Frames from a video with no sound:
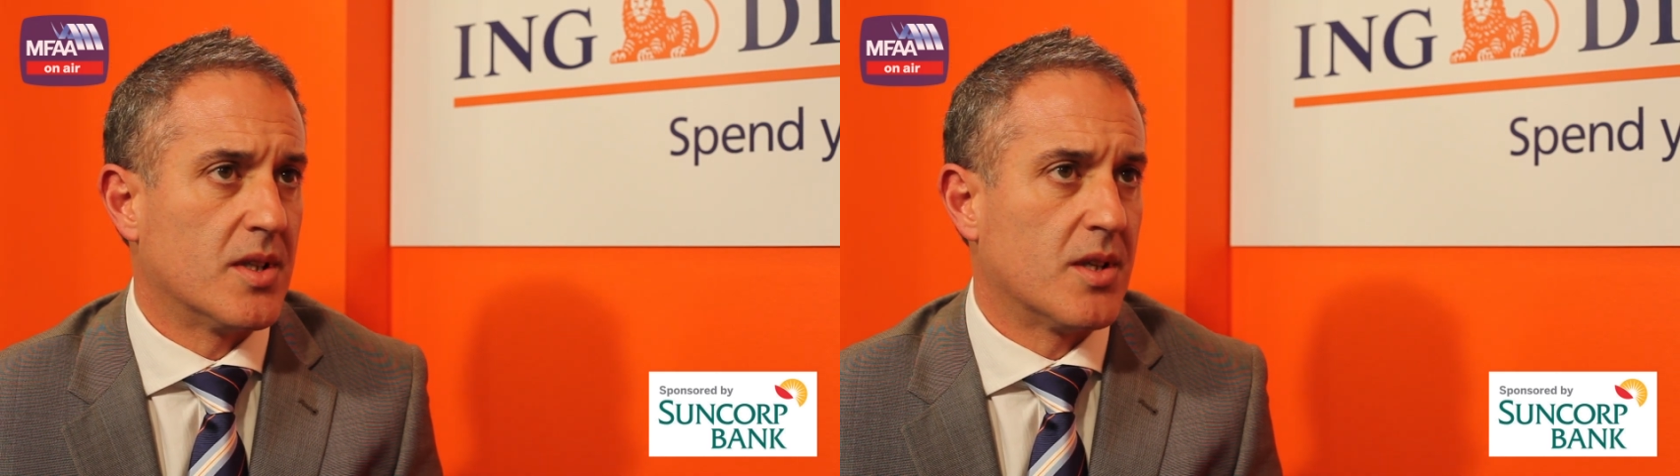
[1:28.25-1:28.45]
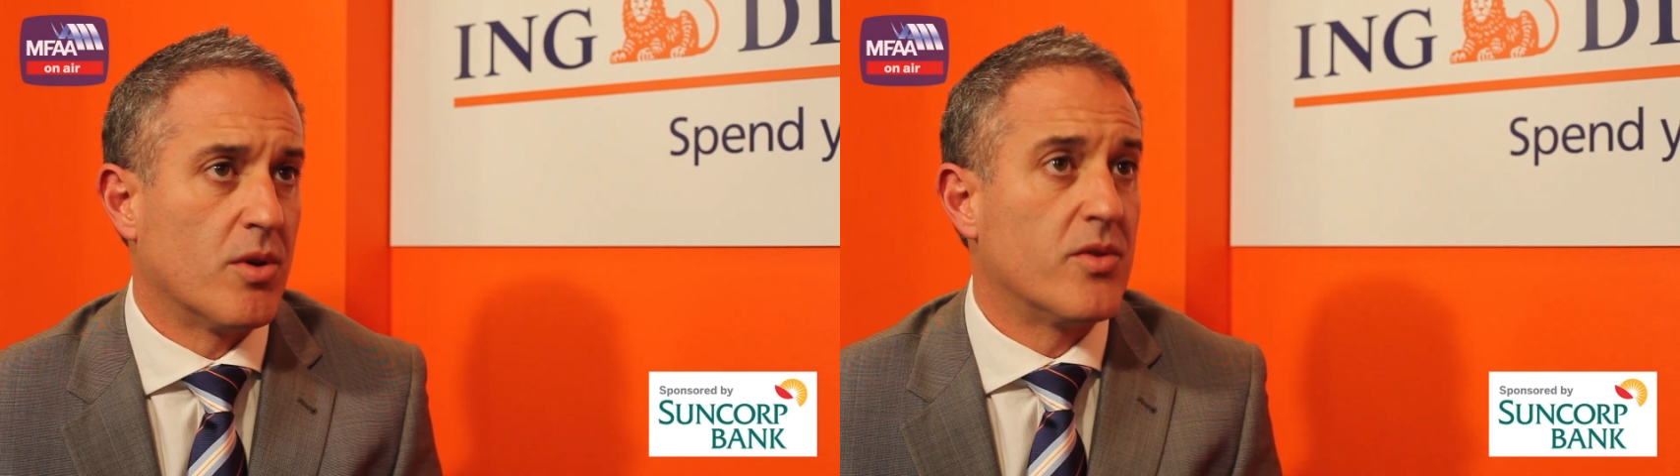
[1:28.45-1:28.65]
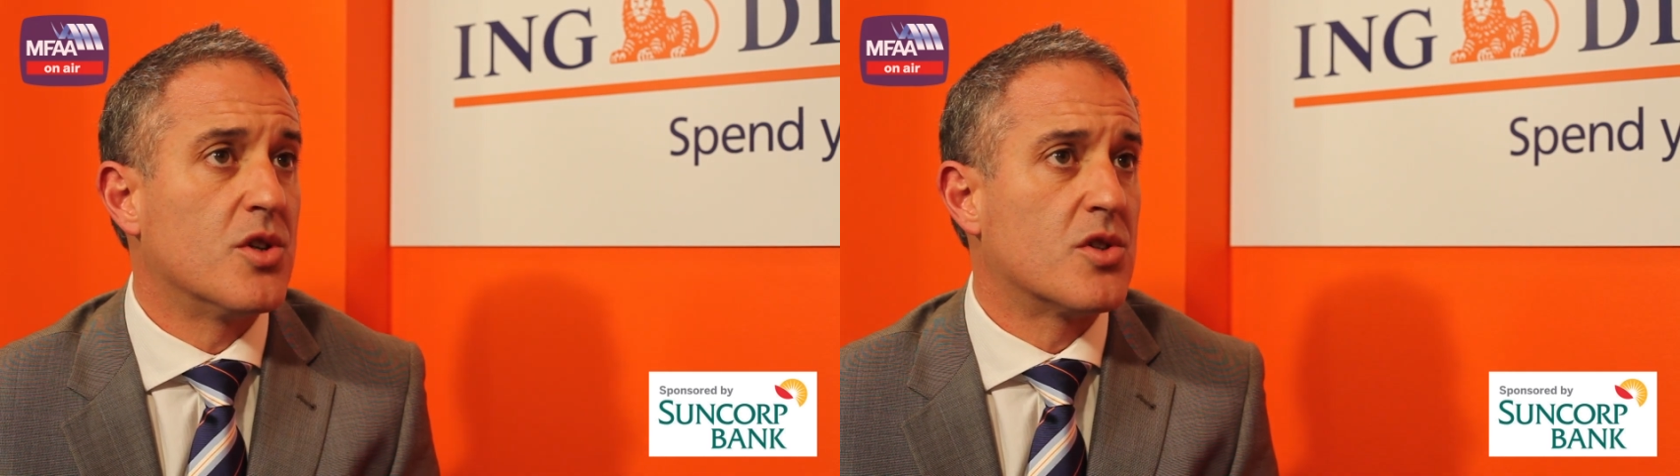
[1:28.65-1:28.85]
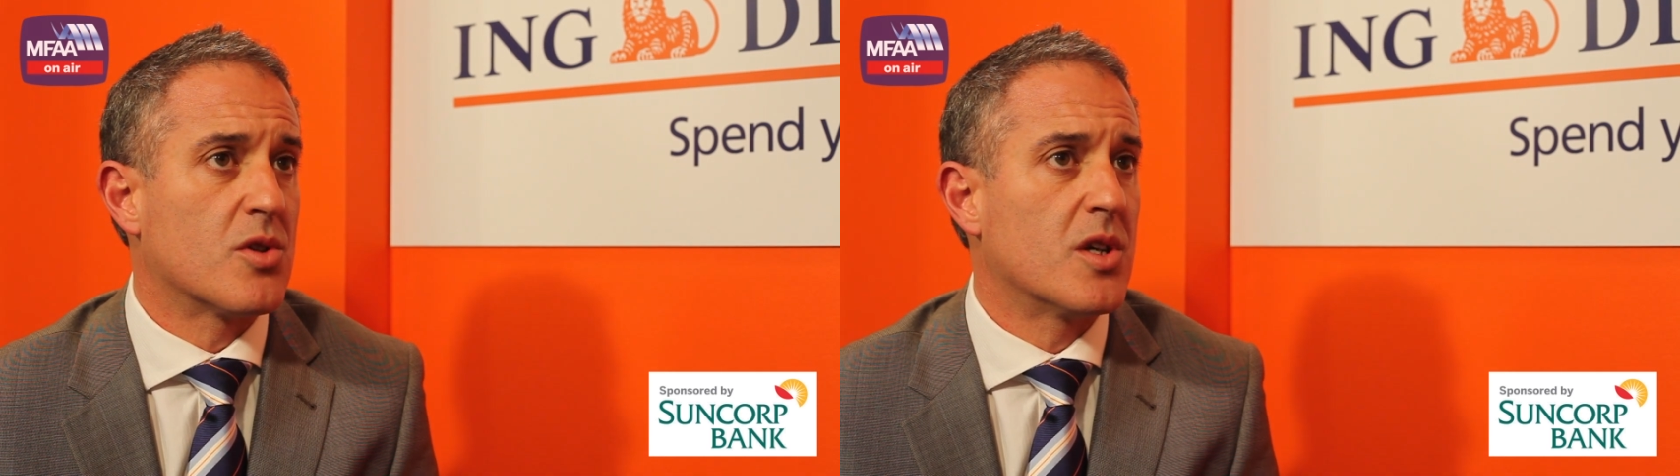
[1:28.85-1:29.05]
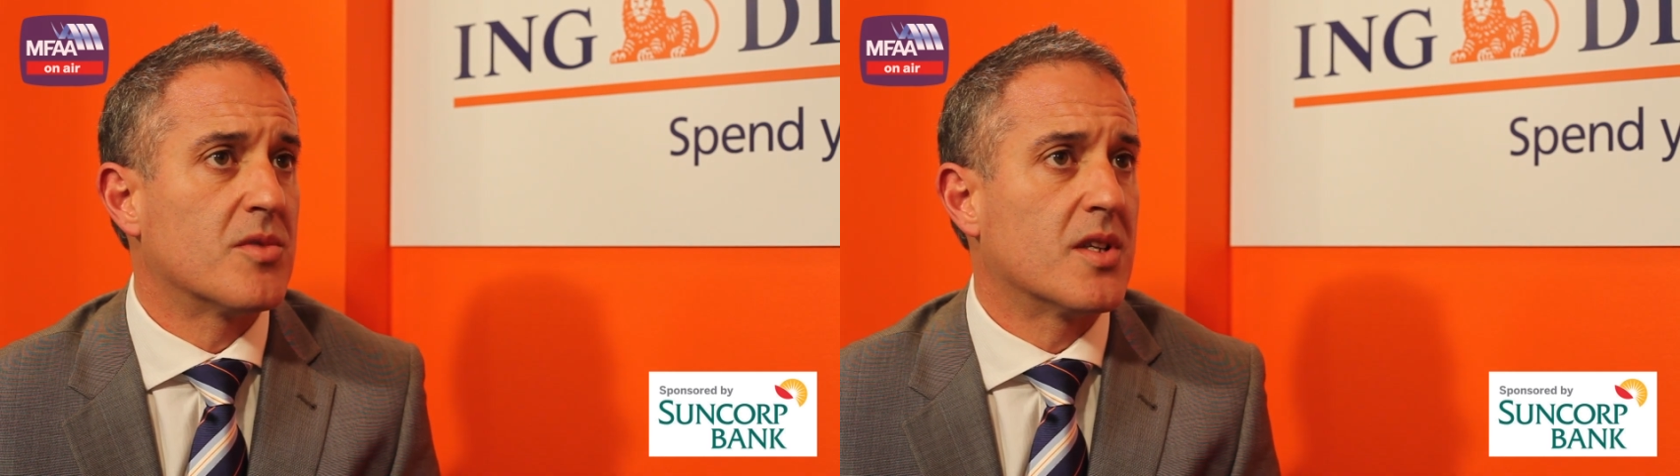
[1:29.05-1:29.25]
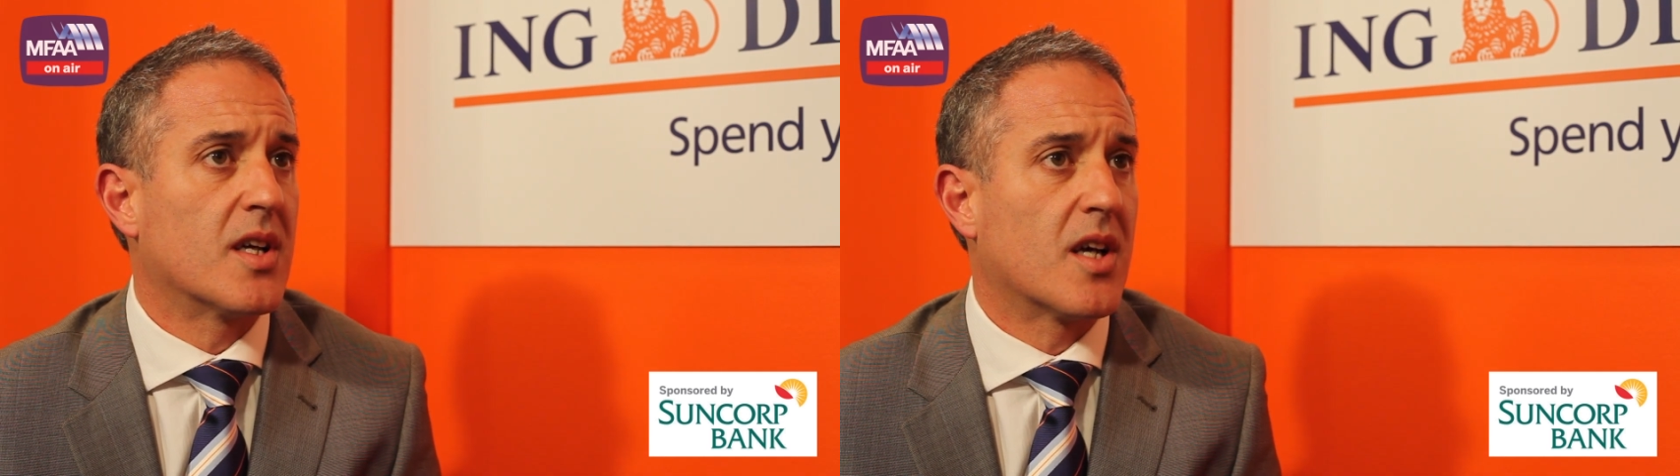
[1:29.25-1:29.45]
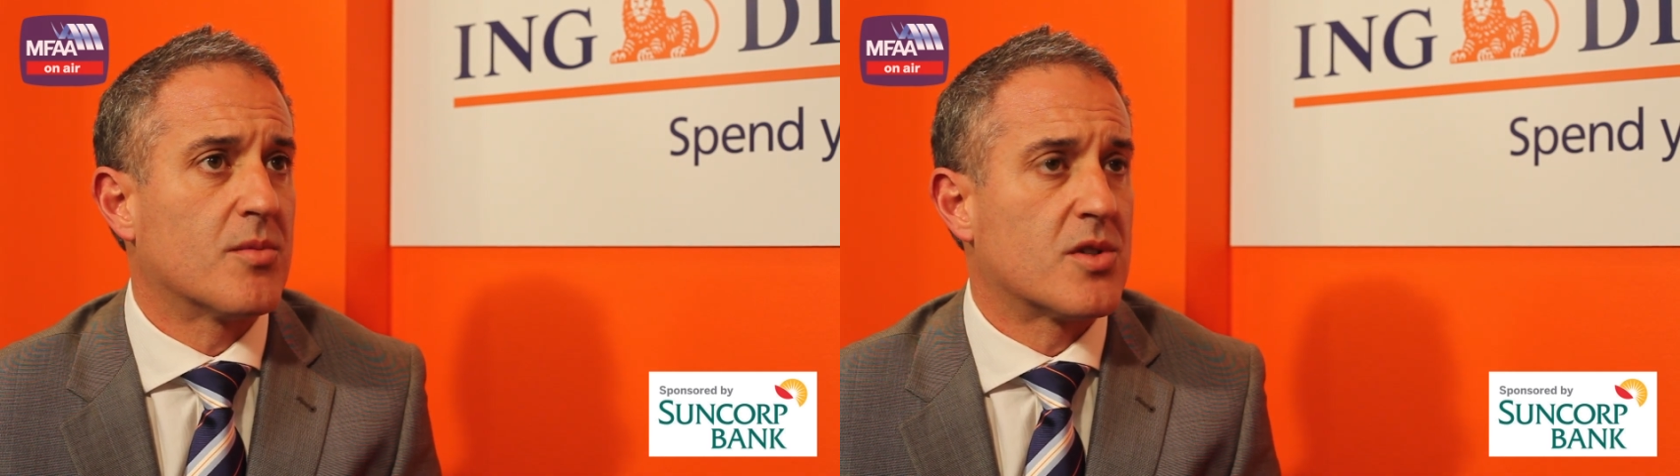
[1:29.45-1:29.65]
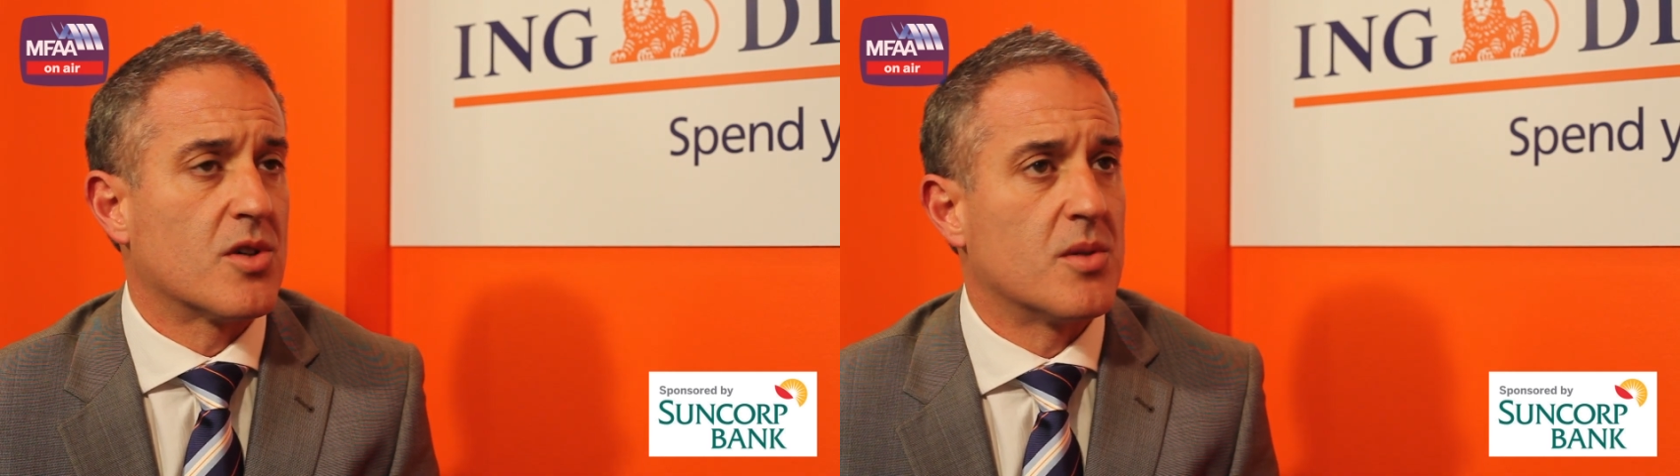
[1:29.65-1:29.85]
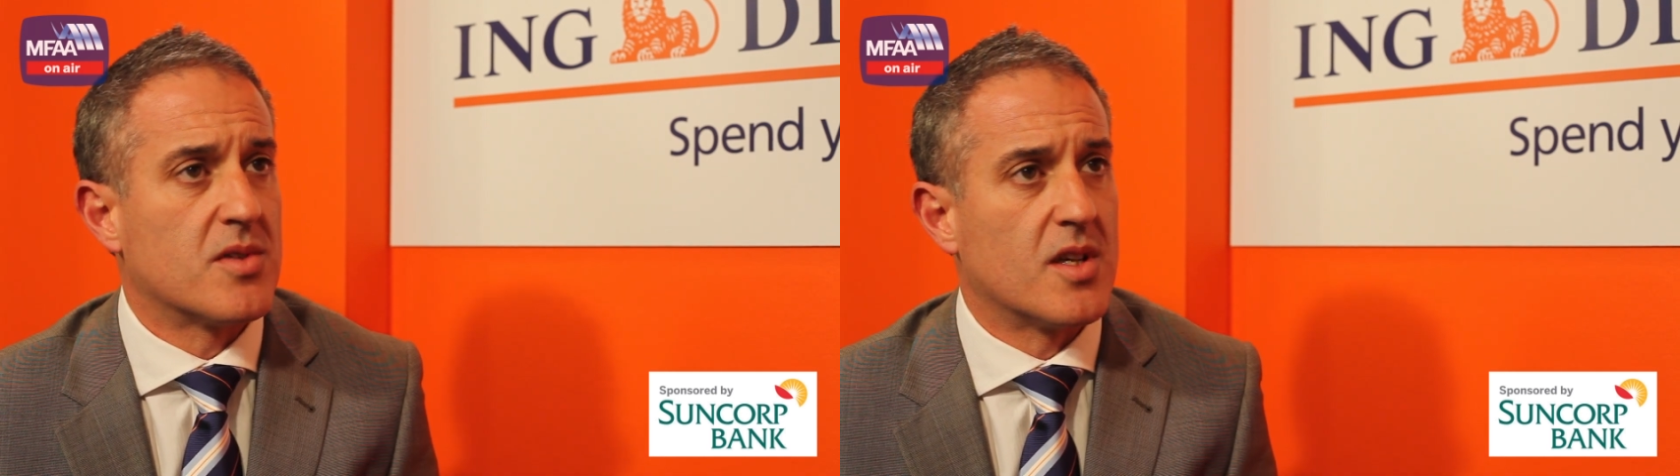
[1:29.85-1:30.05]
revenue streams and income streams,